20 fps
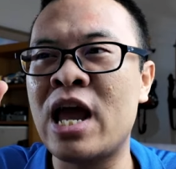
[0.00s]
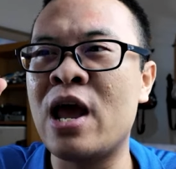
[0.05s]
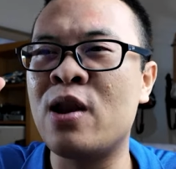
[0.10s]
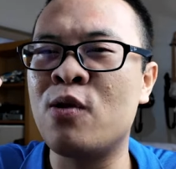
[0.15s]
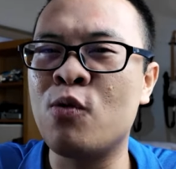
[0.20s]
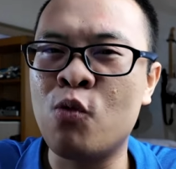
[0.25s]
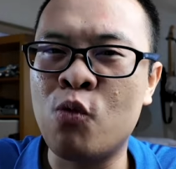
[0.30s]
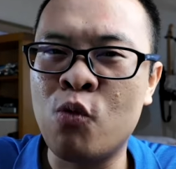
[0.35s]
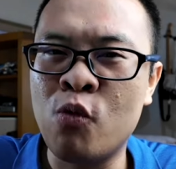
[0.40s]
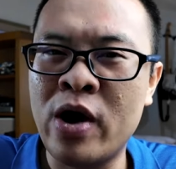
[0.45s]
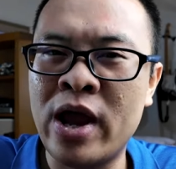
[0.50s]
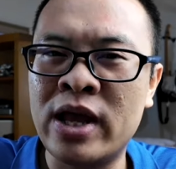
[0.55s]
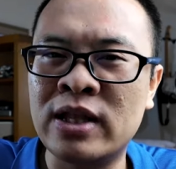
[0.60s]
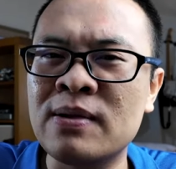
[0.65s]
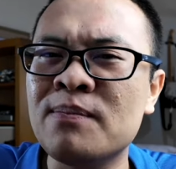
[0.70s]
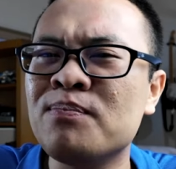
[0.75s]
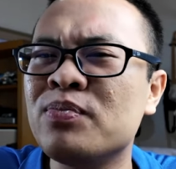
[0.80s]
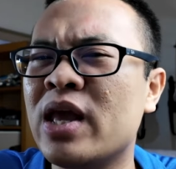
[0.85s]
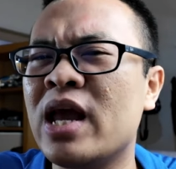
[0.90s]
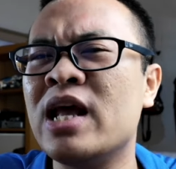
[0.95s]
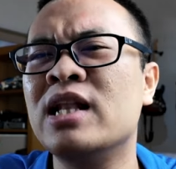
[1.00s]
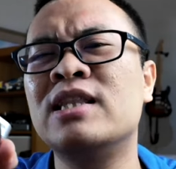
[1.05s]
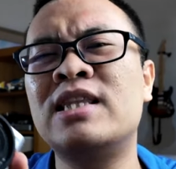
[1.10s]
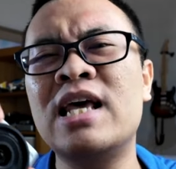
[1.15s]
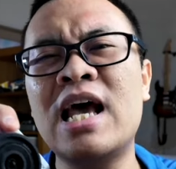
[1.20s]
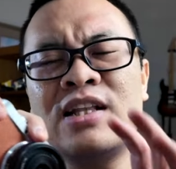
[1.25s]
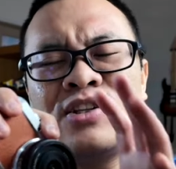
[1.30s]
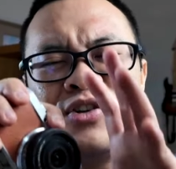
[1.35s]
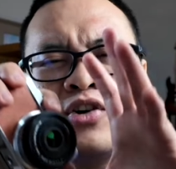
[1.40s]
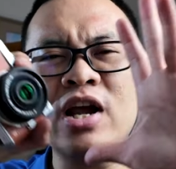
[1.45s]
and weight. And
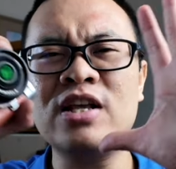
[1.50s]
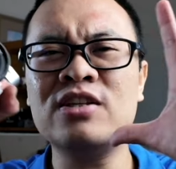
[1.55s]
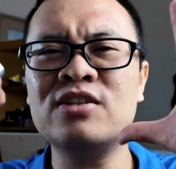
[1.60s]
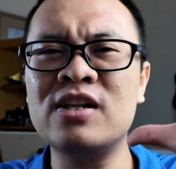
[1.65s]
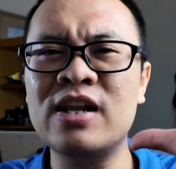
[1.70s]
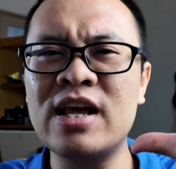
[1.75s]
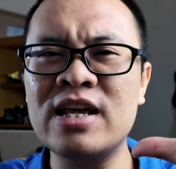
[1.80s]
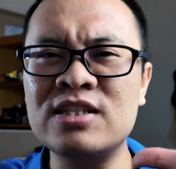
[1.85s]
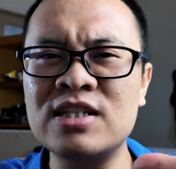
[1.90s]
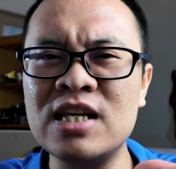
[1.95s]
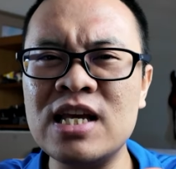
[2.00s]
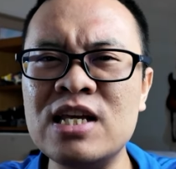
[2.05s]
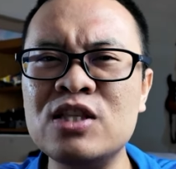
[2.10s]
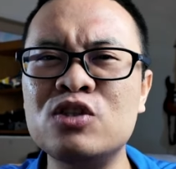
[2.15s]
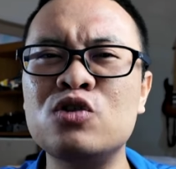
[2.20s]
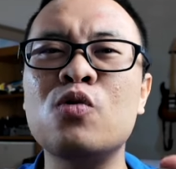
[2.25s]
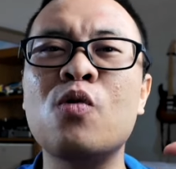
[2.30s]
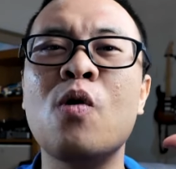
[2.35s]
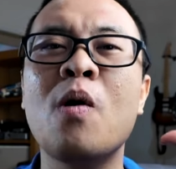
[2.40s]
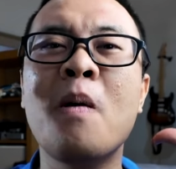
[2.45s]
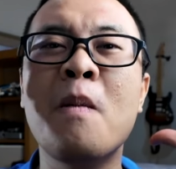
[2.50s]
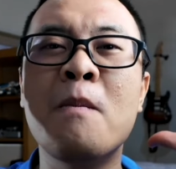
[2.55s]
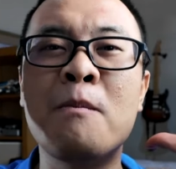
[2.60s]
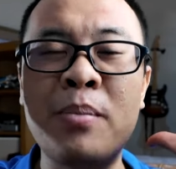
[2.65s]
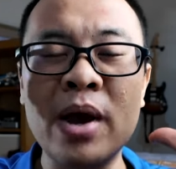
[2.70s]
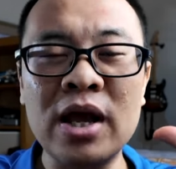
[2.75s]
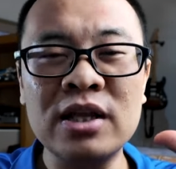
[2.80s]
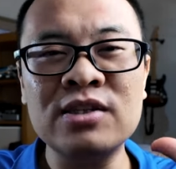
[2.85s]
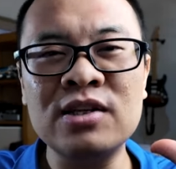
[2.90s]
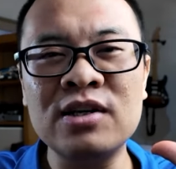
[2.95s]
that translates into
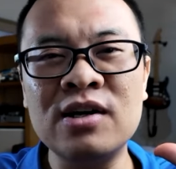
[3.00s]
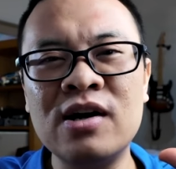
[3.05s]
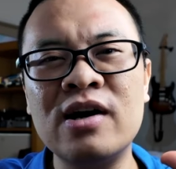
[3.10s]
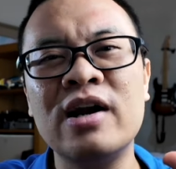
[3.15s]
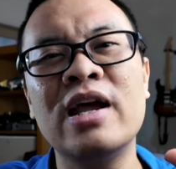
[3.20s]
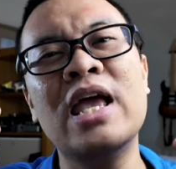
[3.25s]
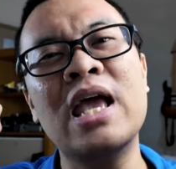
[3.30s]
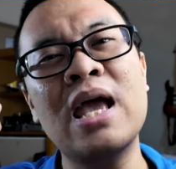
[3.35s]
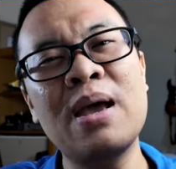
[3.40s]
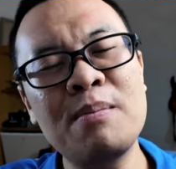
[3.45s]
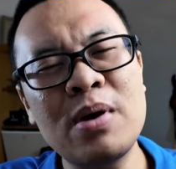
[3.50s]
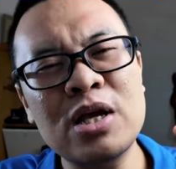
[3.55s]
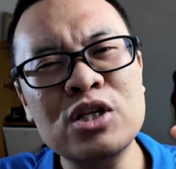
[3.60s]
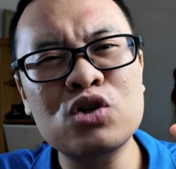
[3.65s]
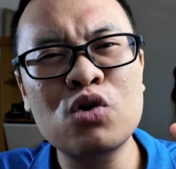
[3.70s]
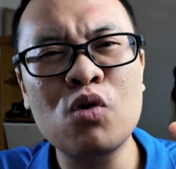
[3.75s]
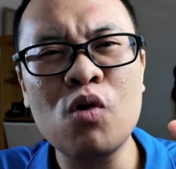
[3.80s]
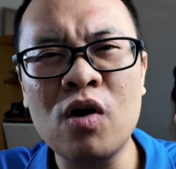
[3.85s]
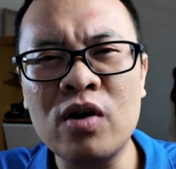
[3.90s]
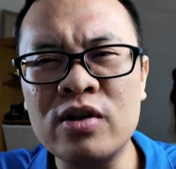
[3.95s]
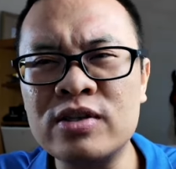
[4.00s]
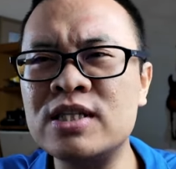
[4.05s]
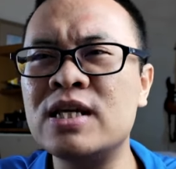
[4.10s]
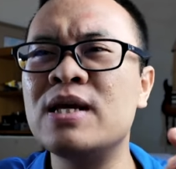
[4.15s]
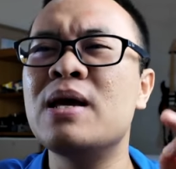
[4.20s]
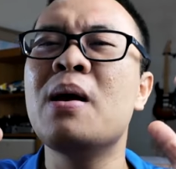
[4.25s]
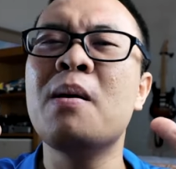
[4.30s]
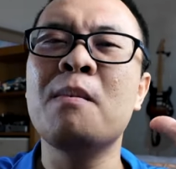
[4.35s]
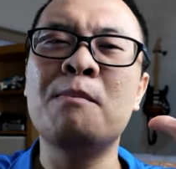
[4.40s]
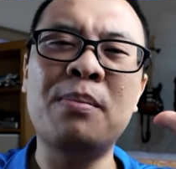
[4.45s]
better image quality,